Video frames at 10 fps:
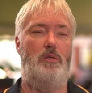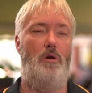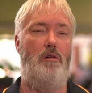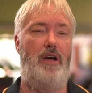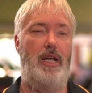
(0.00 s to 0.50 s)

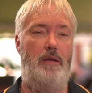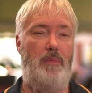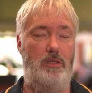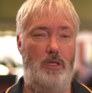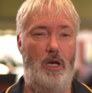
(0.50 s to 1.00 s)
twelve, eighteen
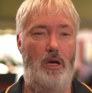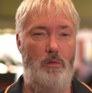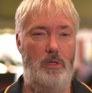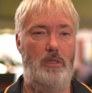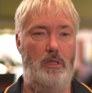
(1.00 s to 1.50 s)
months ago
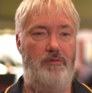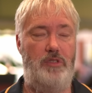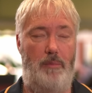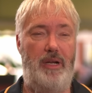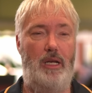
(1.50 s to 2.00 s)
was if
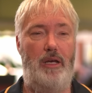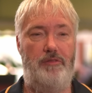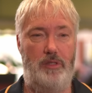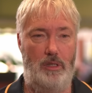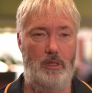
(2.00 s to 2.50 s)
somebody
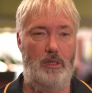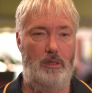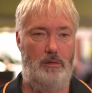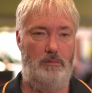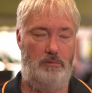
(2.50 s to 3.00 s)
left,
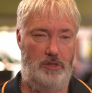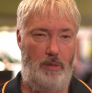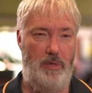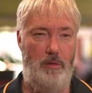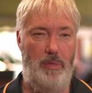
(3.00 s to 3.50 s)

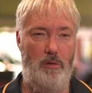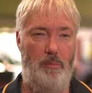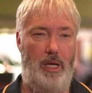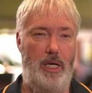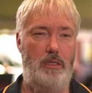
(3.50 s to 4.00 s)
somebody would be
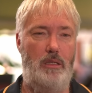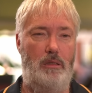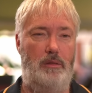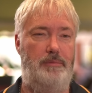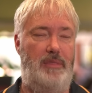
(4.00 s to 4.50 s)
replaced.
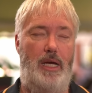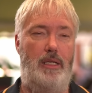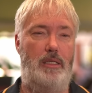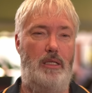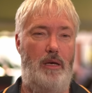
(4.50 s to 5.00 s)
No, it
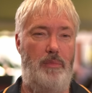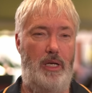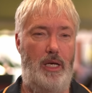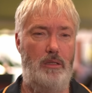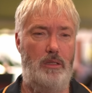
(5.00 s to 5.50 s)
doesn't happen
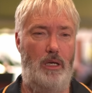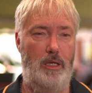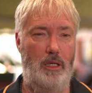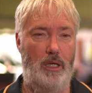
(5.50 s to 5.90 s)
now. So